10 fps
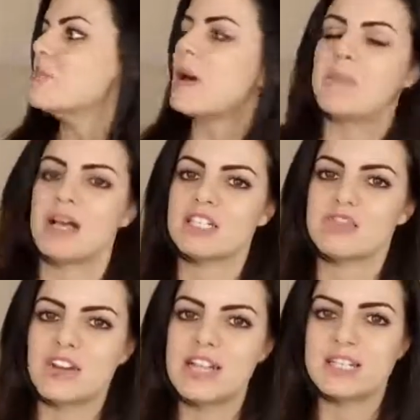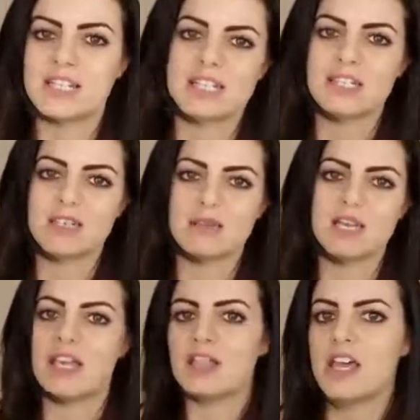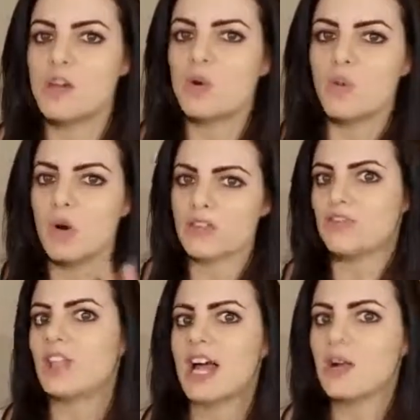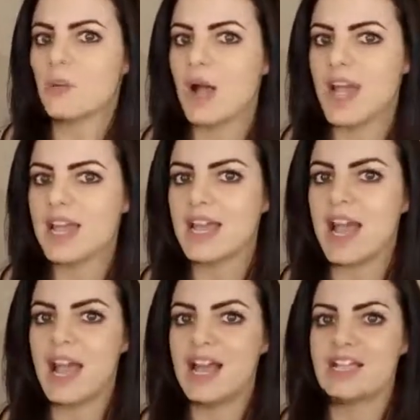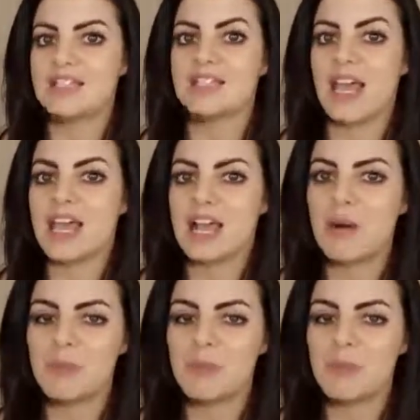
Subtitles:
my best friend kissing me and then want to fly away and hang